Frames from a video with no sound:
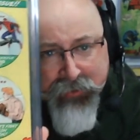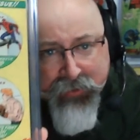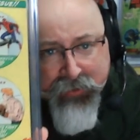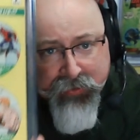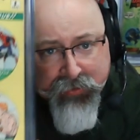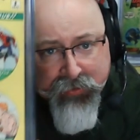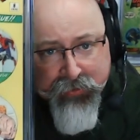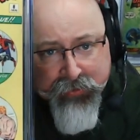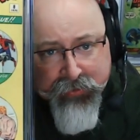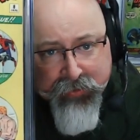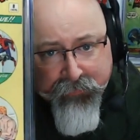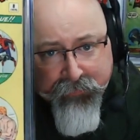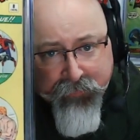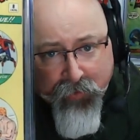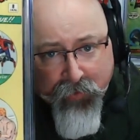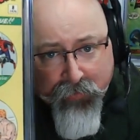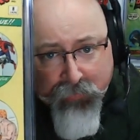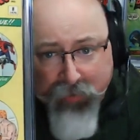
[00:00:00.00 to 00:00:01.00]
Is it?
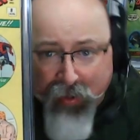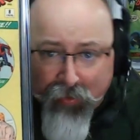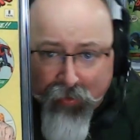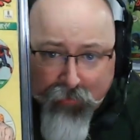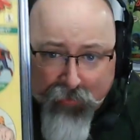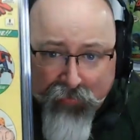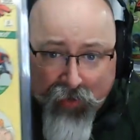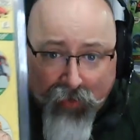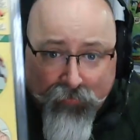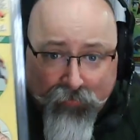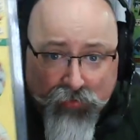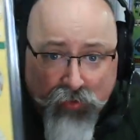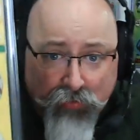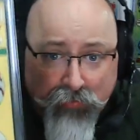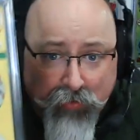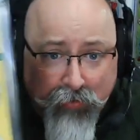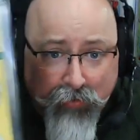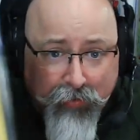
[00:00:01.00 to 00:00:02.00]
Oh, we got 3.5. So
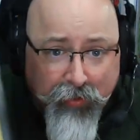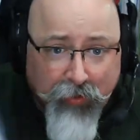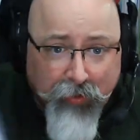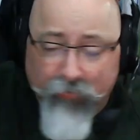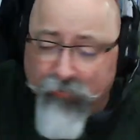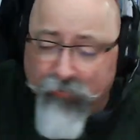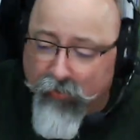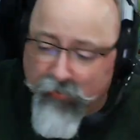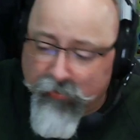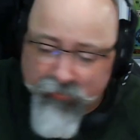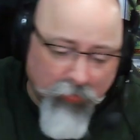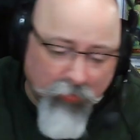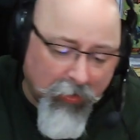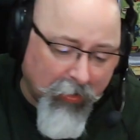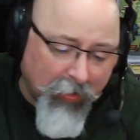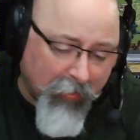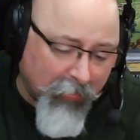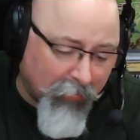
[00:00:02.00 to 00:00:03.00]
there you go. That's what
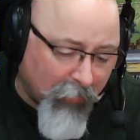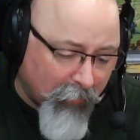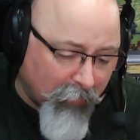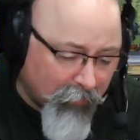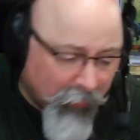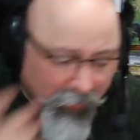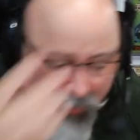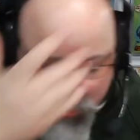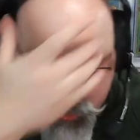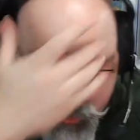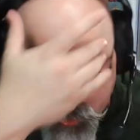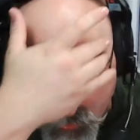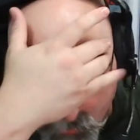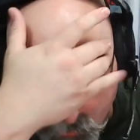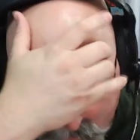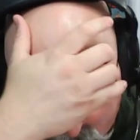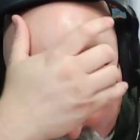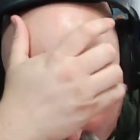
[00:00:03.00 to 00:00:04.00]
I'm pretty sure
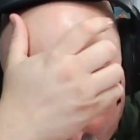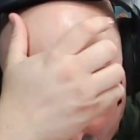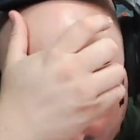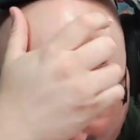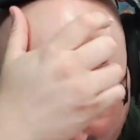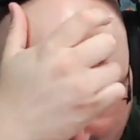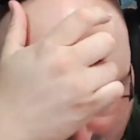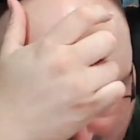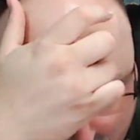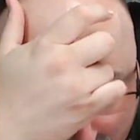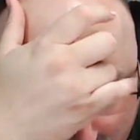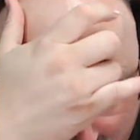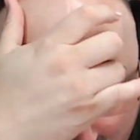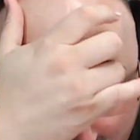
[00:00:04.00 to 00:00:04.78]
that's where the